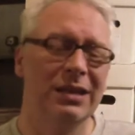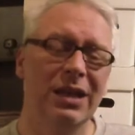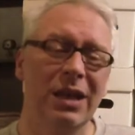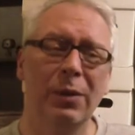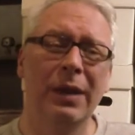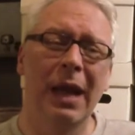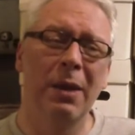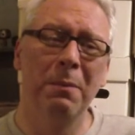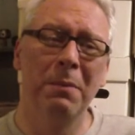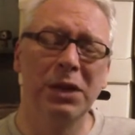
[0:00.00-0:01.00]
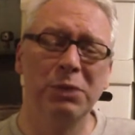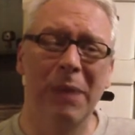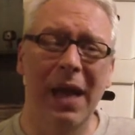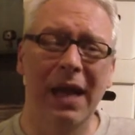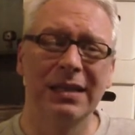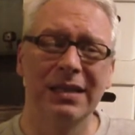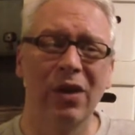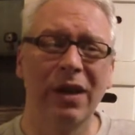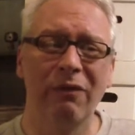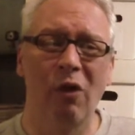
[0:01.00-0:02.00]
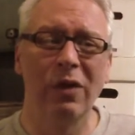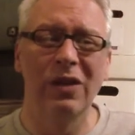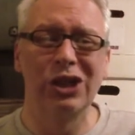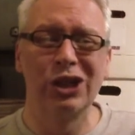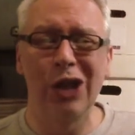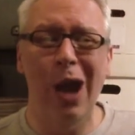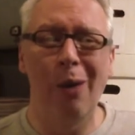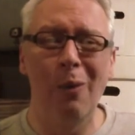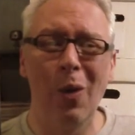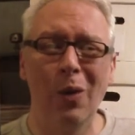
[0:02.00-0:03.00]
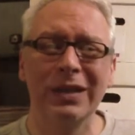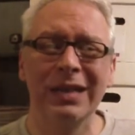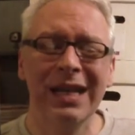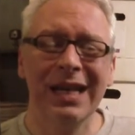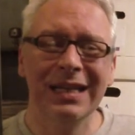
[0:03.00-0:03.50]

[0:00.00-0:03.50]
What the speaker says: and you don't get much better sci-fi than Star Wars,